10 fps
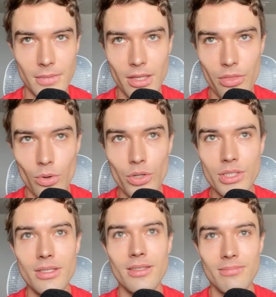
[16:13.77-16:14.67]

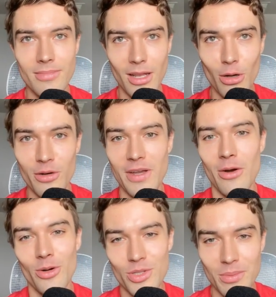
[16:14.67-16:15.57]
throws a lot of
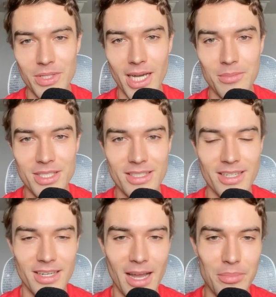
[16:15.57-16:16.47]
errors sometimes.
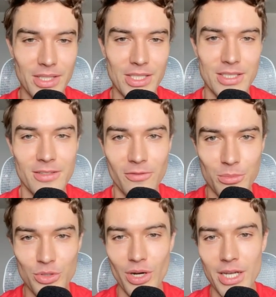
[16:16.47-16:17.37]
I built this from
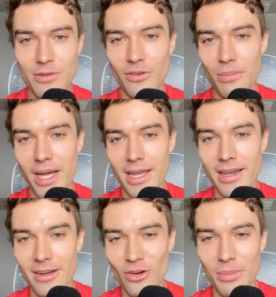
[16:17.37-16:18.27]
scratch for
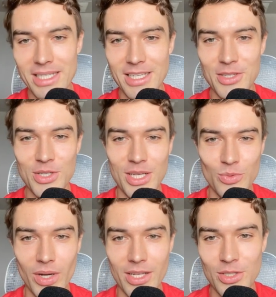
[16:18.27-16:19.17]
my Chrome extension as
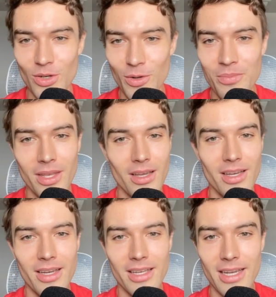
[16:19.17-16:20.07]
well. So
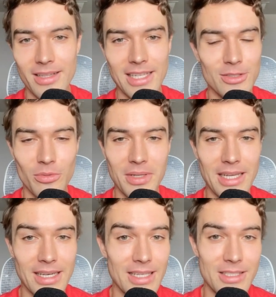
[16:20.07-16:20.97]
yeah, that took me
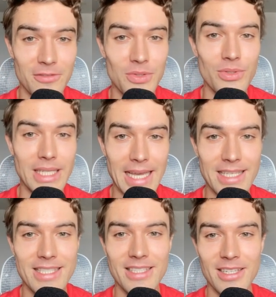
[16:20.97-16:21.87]
at least a few
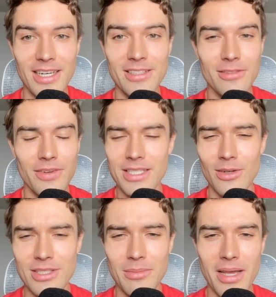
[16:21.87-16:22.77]
days to fix
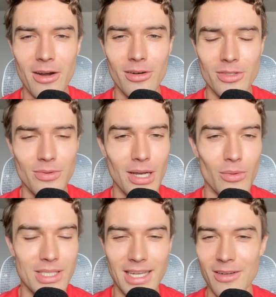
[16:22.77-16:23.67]
out some errors where I
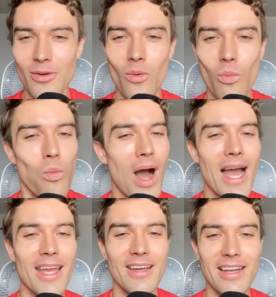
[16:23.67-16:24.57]
was like, why